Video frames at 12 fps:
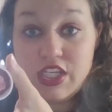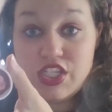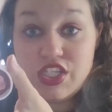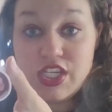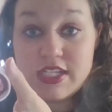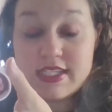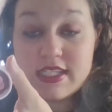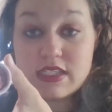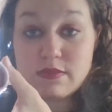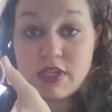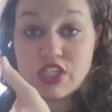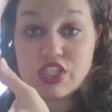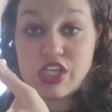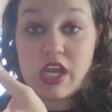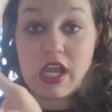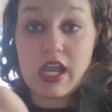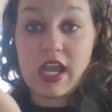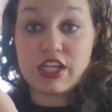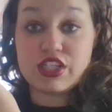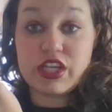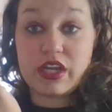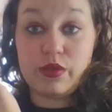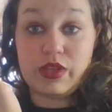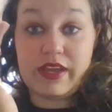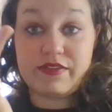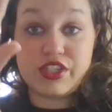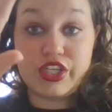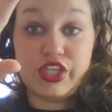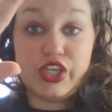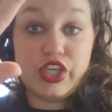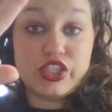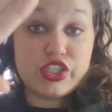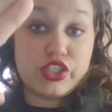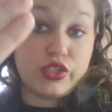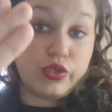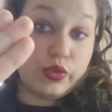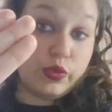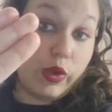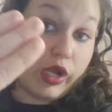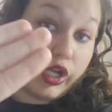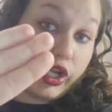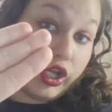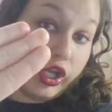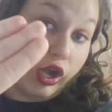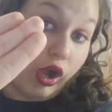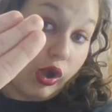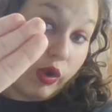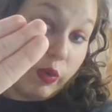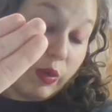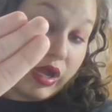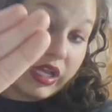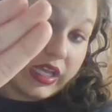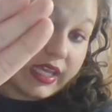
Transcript: just this much eyeshadow left to go,